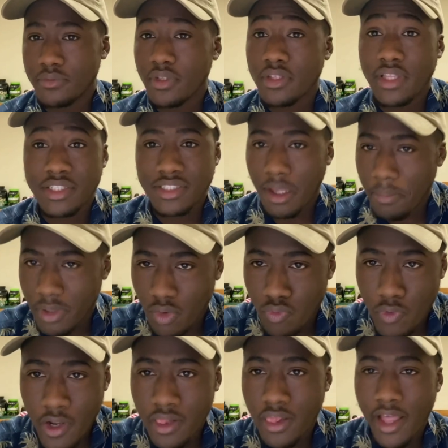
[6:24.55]
They stop at a
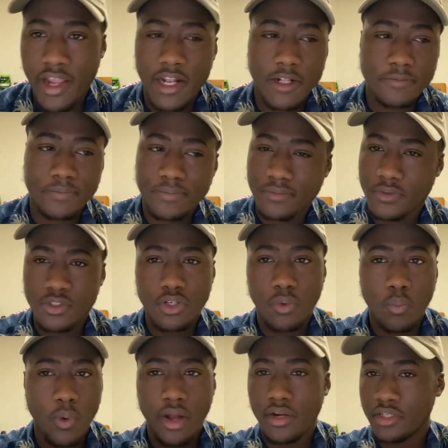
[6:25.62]
red light. You know,
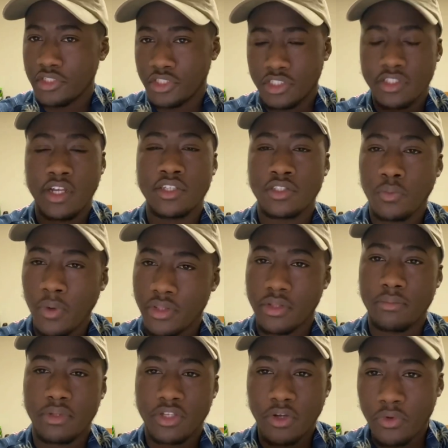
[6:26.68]
Wanda just doesn't want them
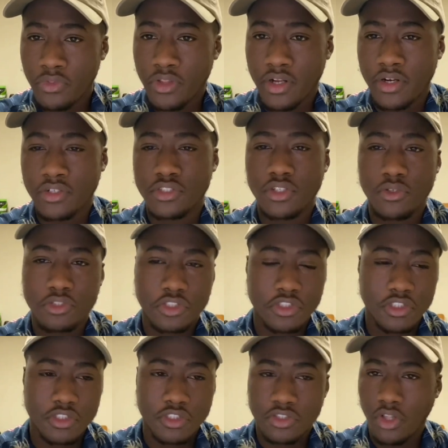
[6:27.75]
to go there, so she's
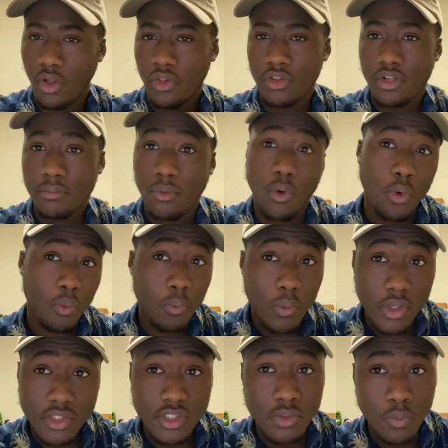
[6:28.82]
stalling them. Or
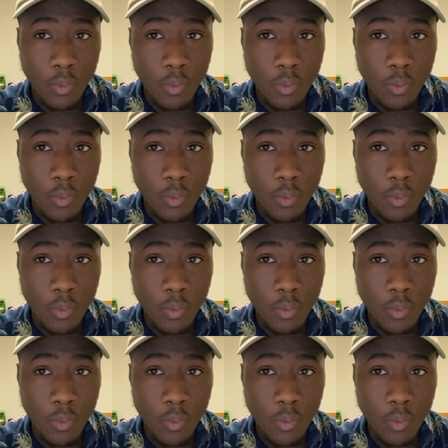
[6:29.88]
was it